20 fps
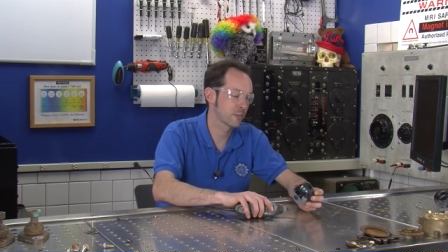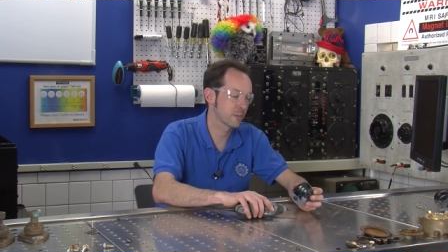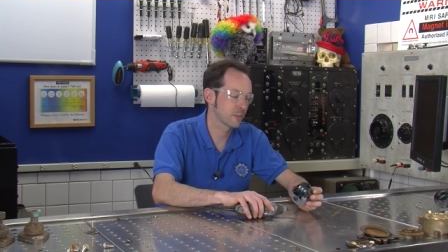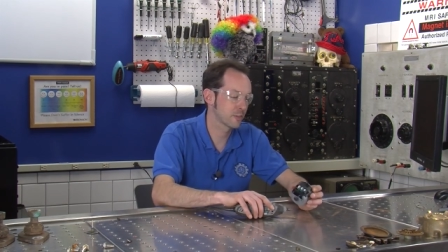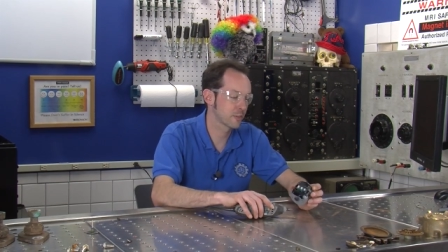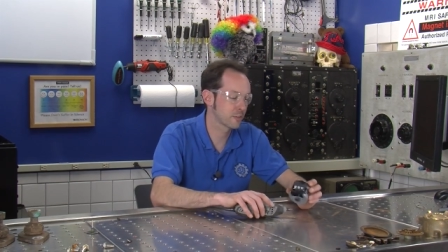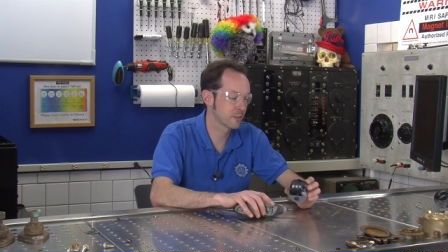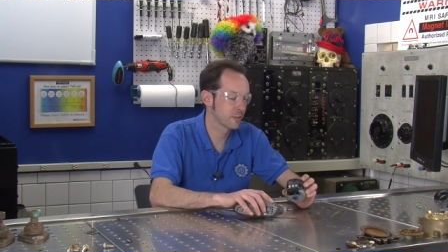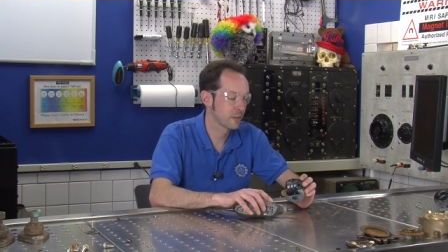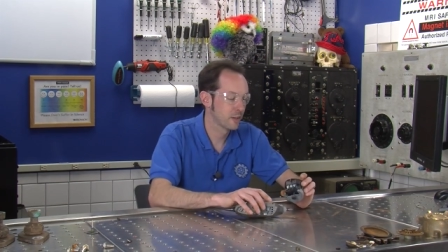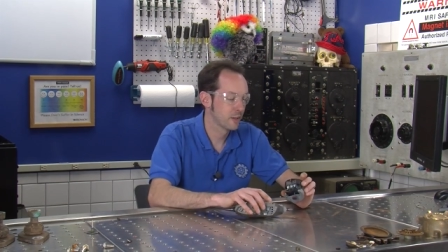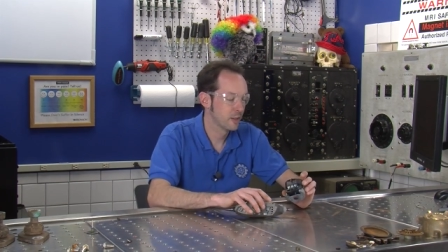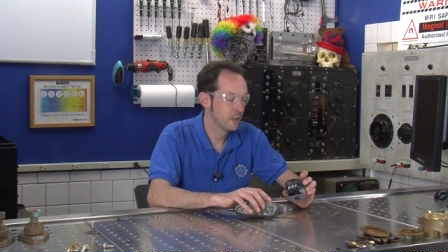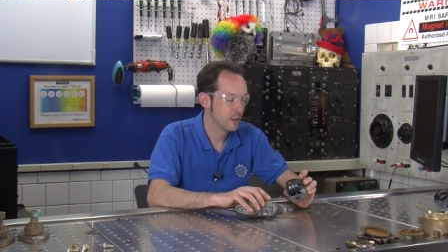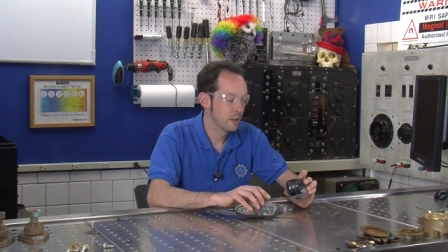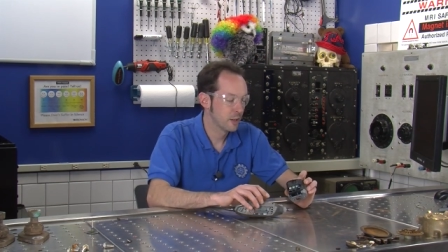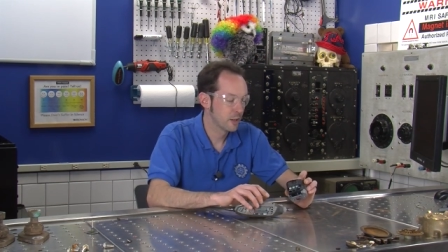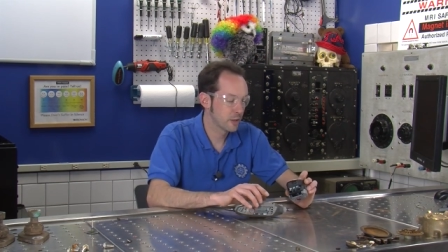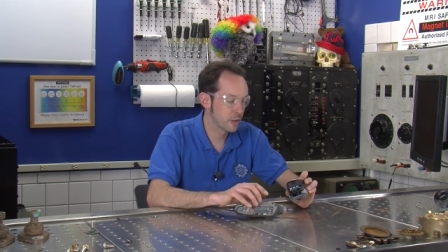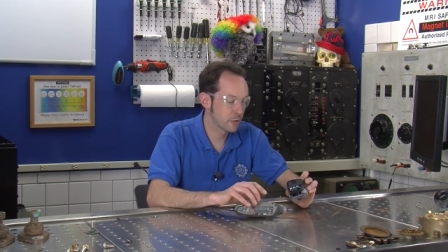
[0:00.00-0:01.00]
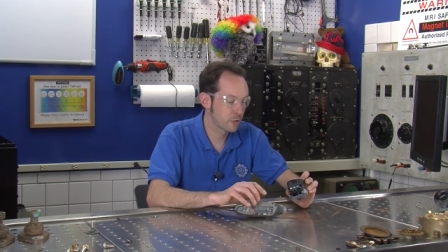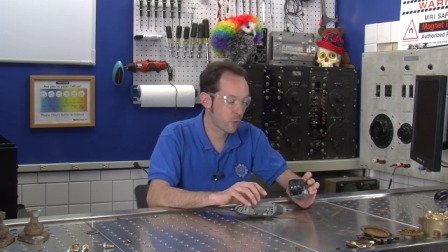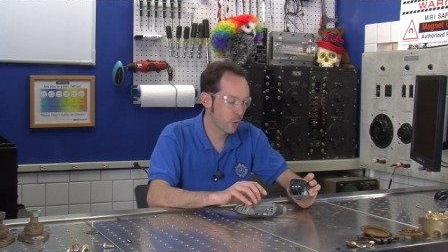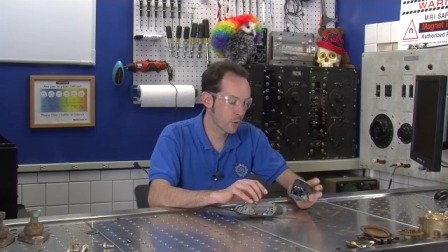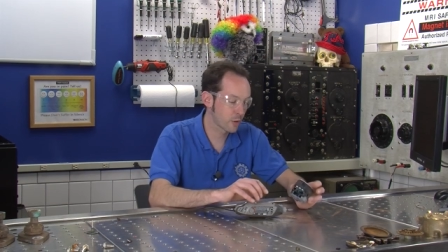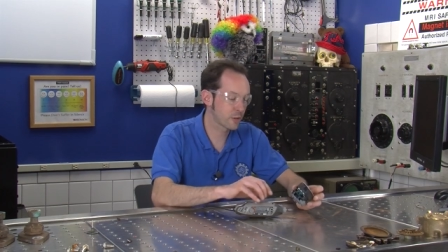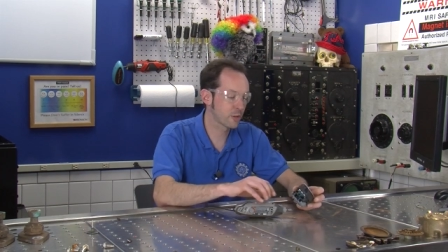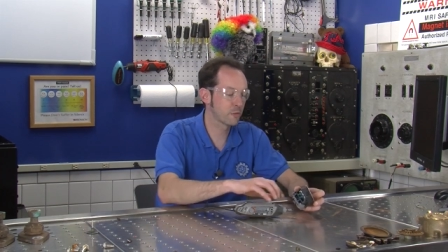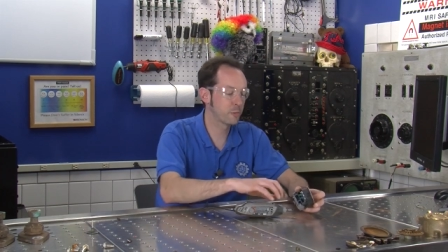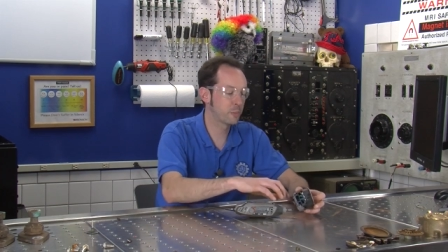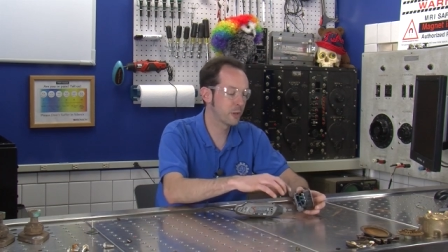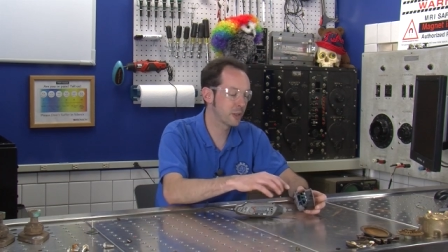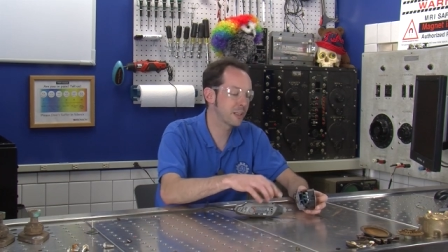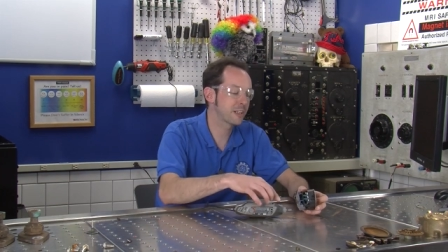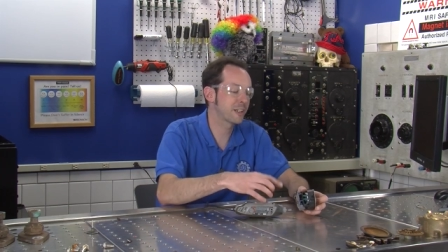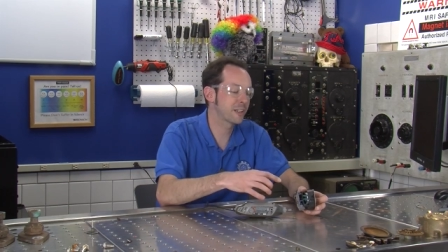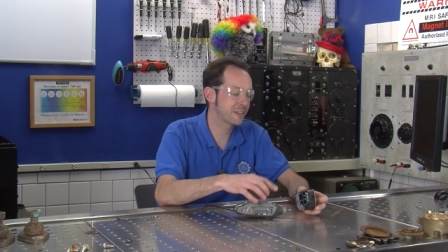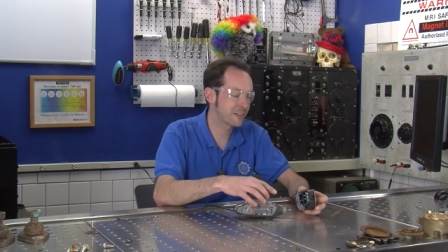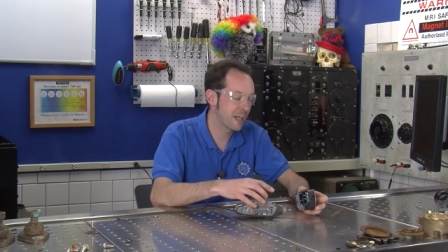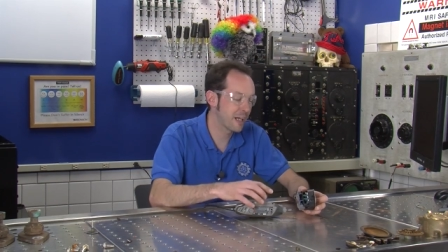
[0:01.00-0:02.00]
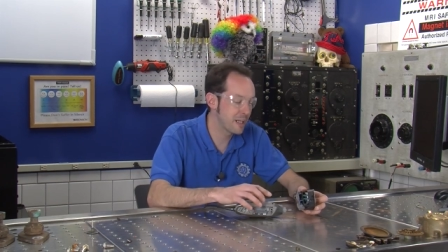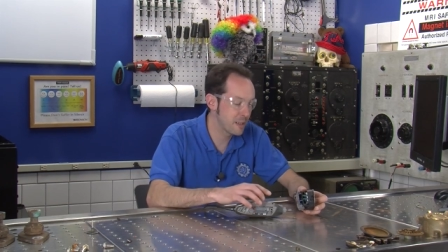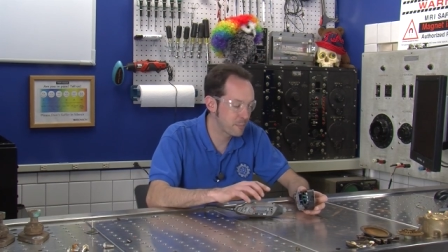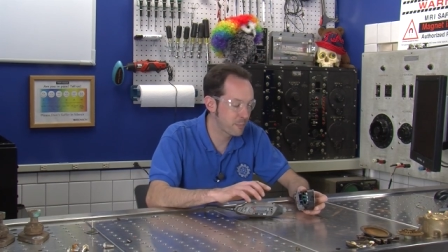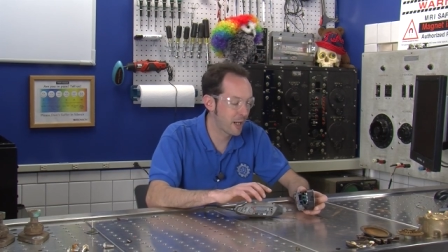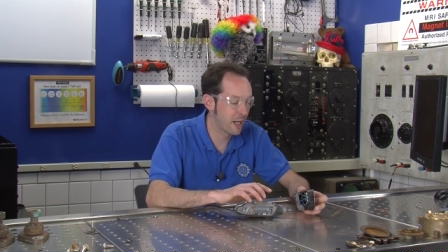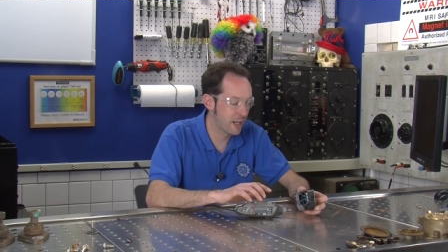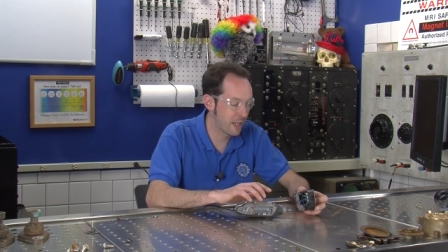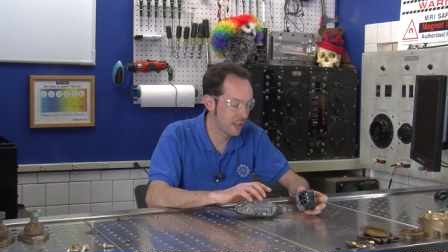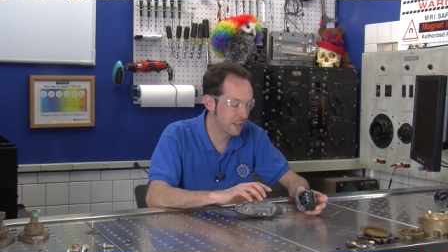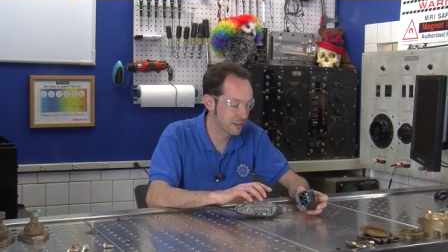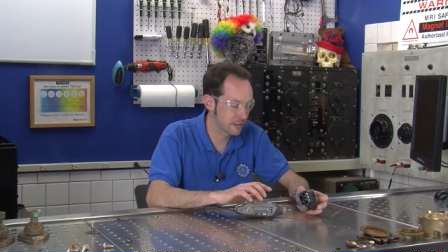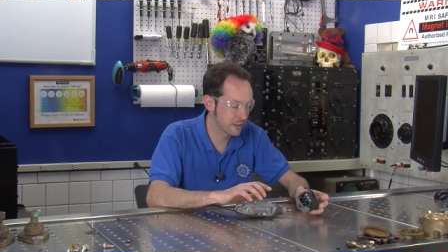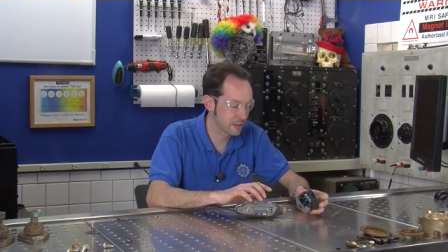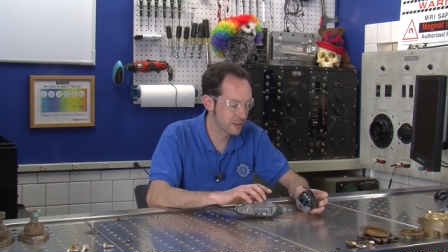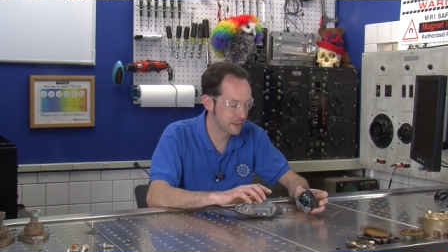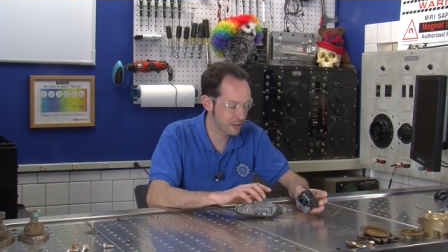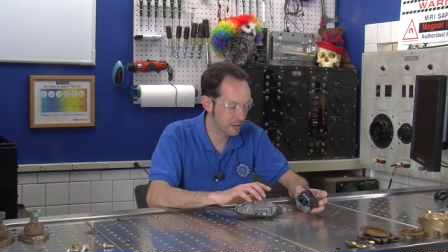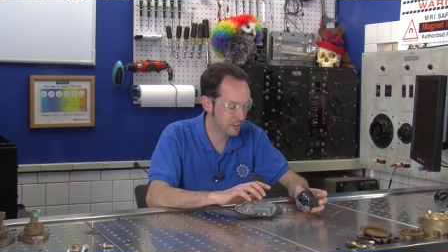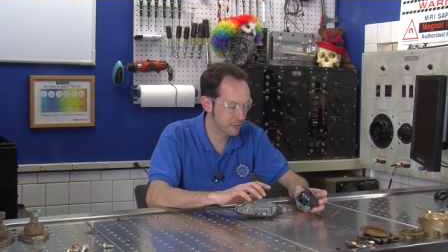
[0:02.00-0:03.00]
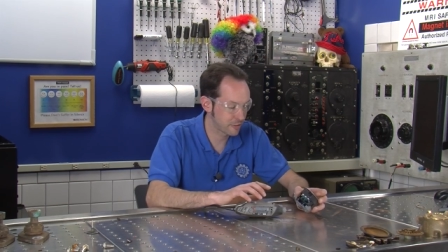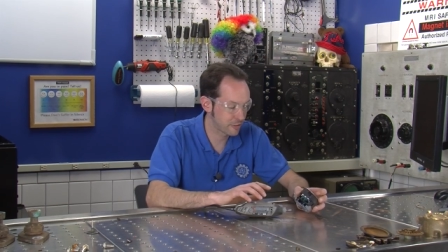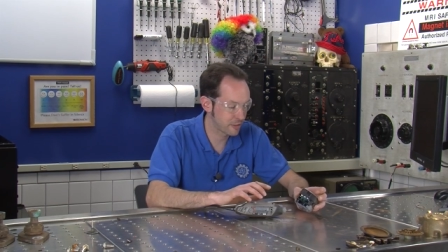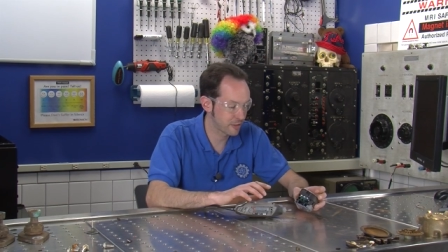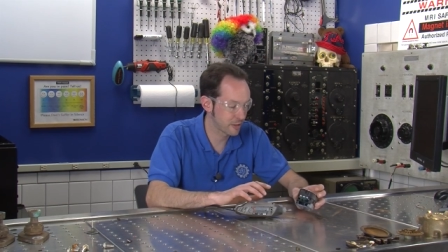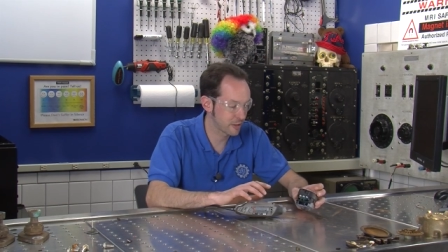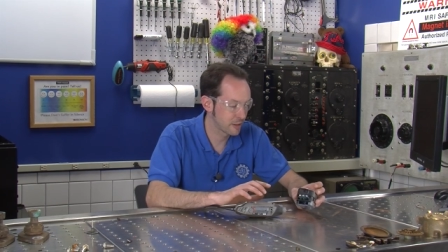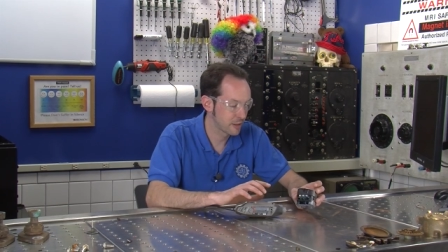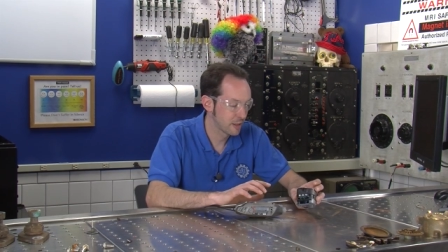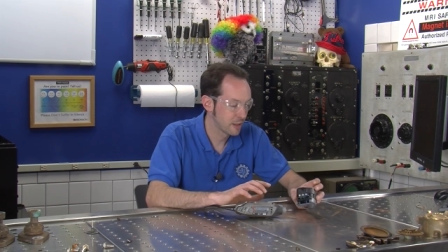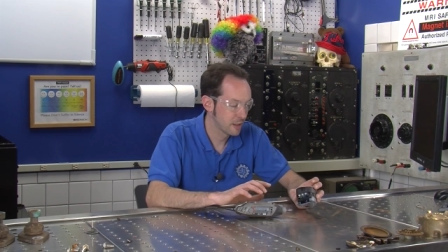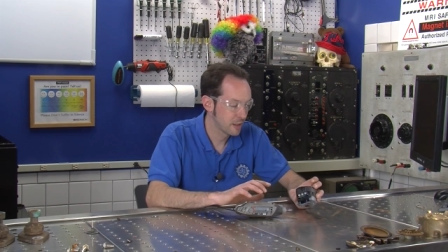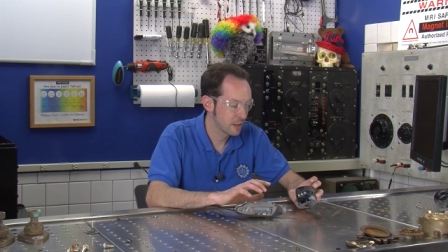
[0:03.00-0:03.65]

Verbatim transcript: And just the torque of putting the tape on against it